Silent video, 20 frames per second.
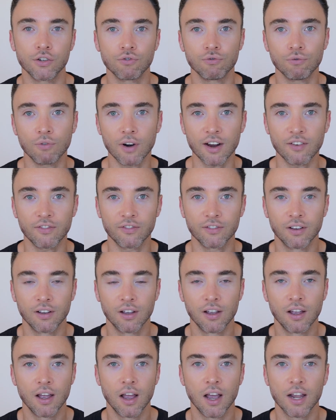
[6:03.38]
drift,
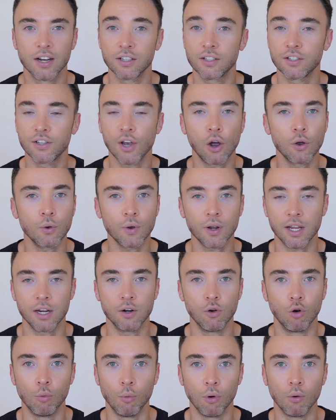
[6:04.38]
and it's totally
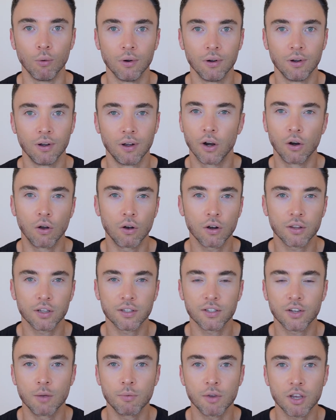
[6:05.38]
normal. The longer the
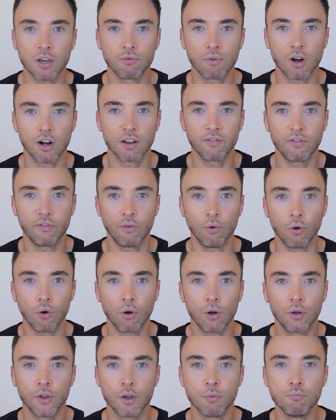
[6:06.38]
time that you're running
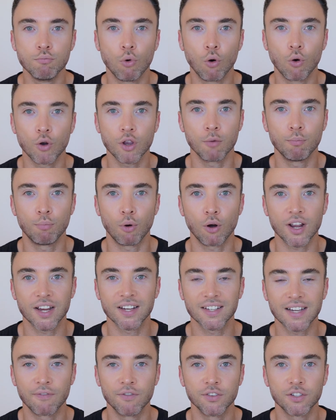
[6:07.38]
for, the more your body
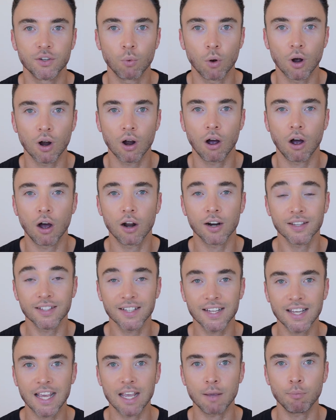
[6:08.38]
is having to work harder to
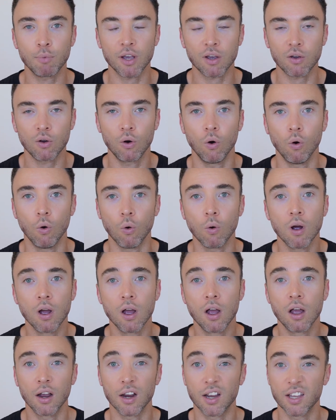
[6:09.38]
keep it cool
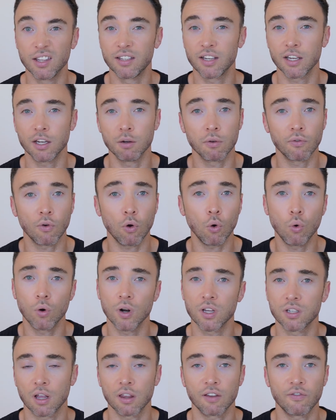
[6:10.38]
and continue with all
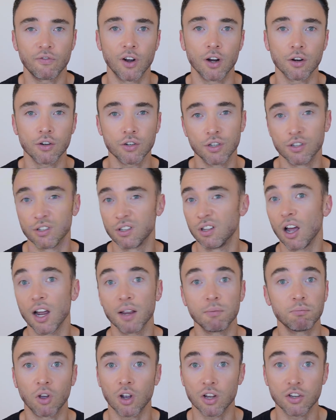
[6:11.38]
its other functions like
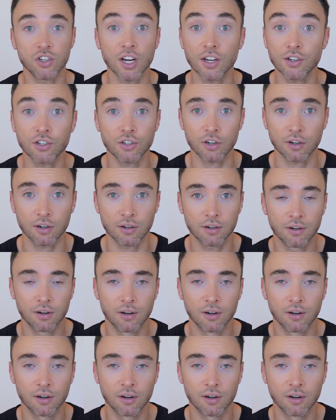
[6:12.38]
digestion.